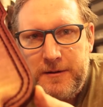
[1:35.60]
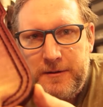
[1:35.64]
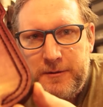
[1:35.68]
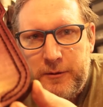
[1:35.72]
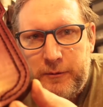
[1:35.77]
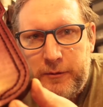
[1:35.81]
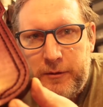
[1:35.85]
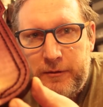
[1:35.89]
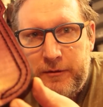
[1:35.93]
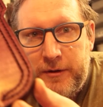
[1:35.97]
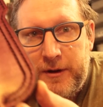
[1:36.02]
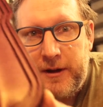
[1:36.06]
So
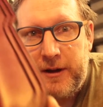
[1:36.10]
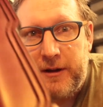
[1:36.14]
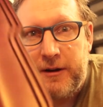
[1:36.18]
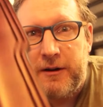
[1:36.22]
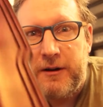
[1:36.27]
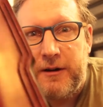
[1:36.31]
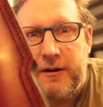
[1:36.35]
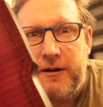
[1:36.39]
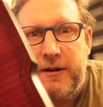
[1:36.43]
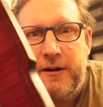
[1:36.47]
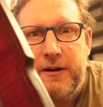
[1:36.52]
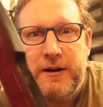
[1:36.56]
if you think
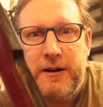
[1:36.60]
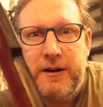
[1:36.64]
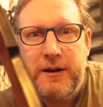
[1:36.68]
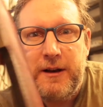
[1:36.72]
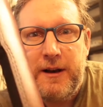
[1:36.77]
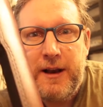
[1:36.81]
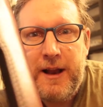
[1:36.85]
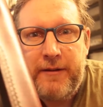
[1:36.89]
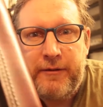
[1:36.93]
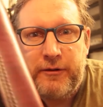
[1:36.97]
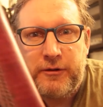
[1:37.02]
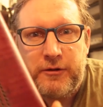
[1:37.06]
your
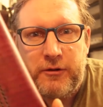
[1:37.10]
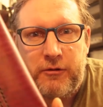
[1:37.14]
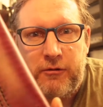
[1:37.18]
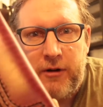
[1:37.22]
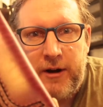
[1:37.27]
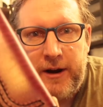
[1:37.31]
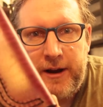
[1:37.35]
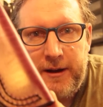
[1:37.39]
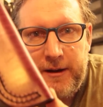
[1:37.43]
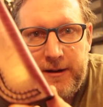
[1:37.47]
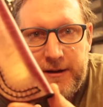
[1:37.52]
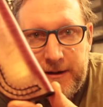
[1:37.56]
leather's
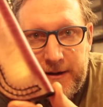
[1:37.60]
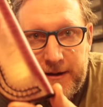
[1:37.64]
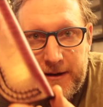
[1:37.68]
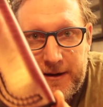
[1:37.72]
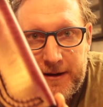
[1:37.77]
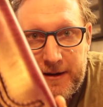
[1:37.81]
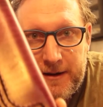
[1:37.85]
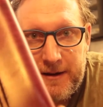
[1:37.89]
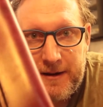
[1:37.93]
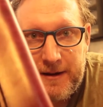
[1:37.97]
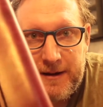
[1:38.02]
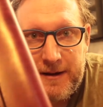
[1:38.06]
great,
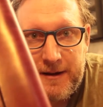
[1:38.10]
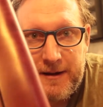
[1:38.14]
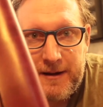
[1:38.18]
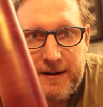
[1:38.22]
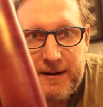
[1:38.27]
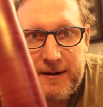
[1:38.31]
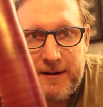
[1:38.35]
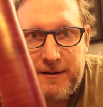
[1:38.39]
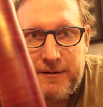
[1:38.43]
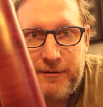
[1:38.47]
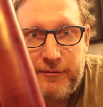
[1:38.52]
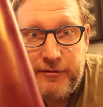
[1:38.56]

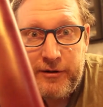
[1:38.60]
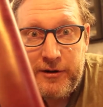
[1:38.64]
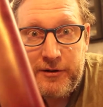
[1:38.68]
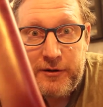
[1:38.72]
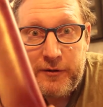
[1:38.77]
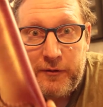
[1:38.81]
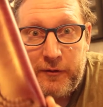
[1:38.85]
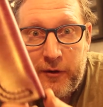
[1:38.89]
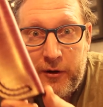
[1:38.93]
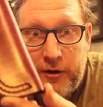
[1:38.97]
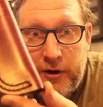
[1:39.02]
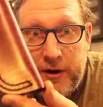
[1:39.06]

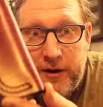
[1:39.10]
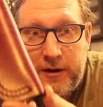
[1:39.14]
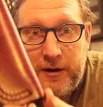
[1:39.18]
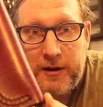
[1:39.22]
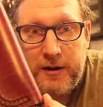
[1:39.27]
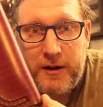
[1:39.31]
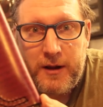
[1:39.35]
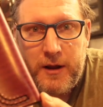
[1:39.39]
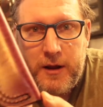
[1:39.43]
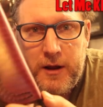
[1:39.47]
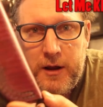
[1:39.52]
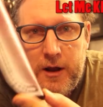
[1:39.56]
front's fine,
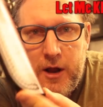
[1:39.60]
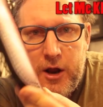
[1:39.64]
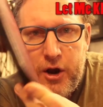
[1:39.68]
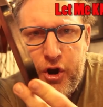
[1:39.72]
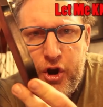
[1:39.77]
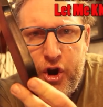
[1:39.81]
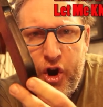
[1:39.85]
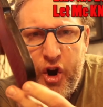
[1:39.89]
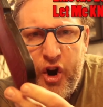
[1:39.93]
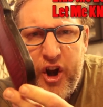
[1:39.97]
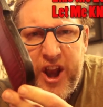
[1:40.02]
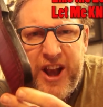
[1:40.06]

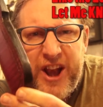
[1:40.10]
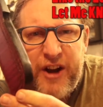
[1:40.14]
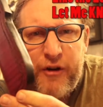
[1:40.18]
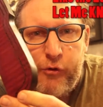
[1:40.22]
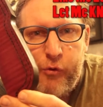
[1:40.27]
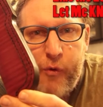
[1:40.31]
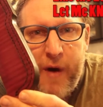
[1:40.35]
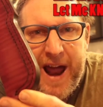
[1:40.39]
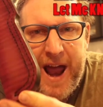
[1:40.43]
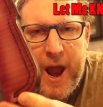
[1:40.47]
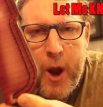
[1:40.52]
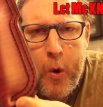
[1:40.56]
running
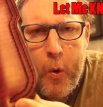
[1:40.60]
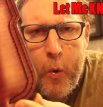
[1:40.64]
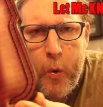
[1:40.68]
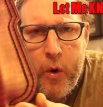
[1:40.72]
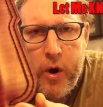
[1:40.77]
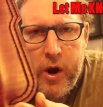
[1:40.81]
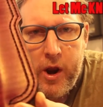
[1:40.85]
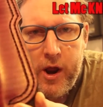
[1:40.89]
around.